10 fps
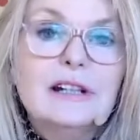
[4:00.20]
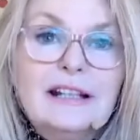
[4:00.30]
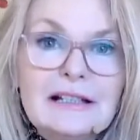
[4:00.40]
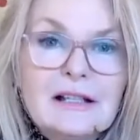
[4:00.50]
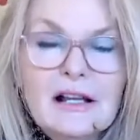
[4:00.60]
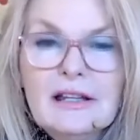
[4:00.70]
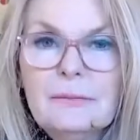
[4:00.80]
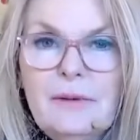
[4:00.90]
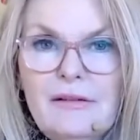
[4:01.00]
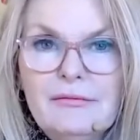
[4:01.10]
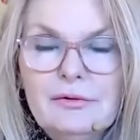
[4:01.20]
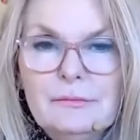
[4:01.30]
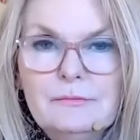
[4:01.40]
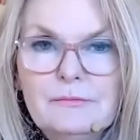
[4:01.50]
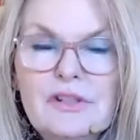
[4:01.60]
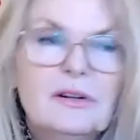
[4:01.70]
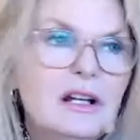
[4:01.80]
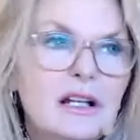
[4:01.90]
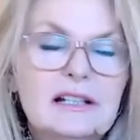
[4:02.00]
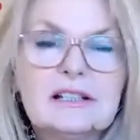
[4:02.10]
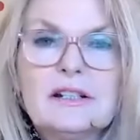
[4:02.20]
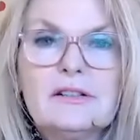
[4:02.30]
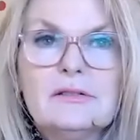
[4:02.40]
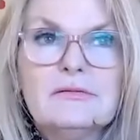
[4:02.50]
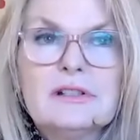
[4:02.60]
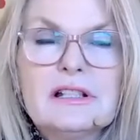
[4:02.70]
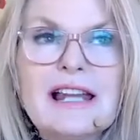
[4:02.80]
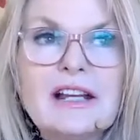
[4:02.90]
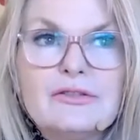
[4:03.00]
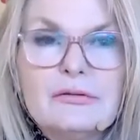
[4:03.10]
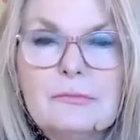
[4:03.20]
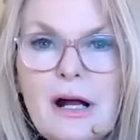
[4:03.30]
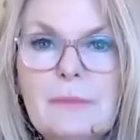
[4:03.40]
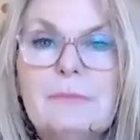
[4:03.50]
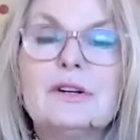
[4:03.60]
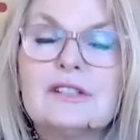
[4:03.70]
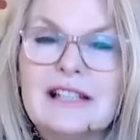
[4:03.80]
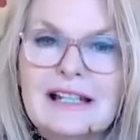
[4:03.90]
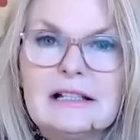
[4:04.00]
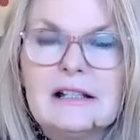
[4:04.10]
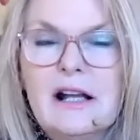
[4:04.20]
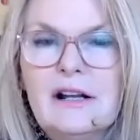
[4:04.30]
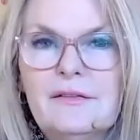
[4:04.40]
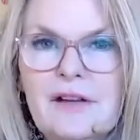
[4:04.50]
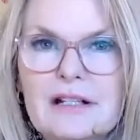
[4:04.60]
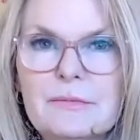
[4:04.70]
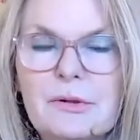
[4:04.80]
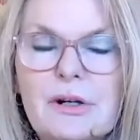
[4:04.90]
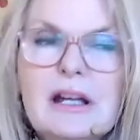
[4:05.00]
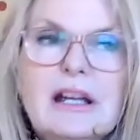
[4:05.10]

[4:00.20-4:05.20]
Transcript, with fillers: inside the platform. So I like to schedule my posts inside of Facebook,